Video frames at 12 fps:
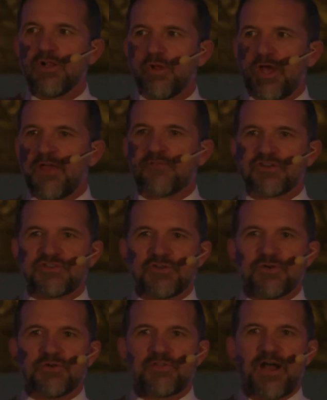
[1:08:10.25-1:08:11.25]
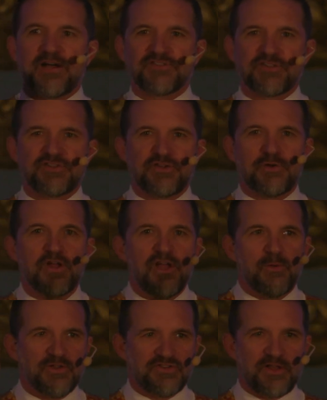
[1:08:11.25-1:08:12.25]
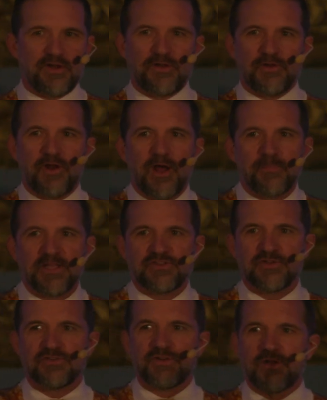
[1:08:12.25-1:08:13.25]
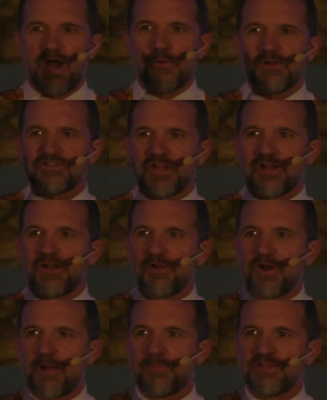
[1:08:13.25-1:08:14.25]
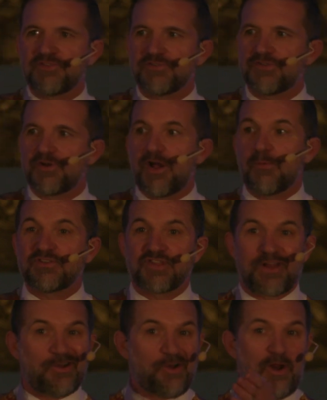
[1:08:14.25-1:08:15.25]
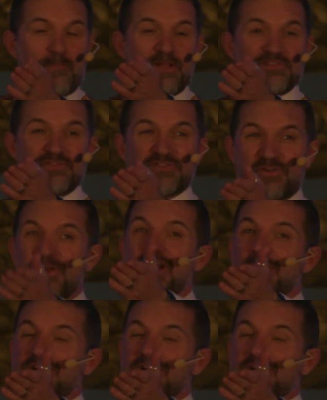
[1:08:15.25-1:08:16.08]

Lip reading: Looking for 2,002. What you gonna do now? Bid 22 now. What you gonna do now? Bid 22 now. What you gonna do now? Bid 22.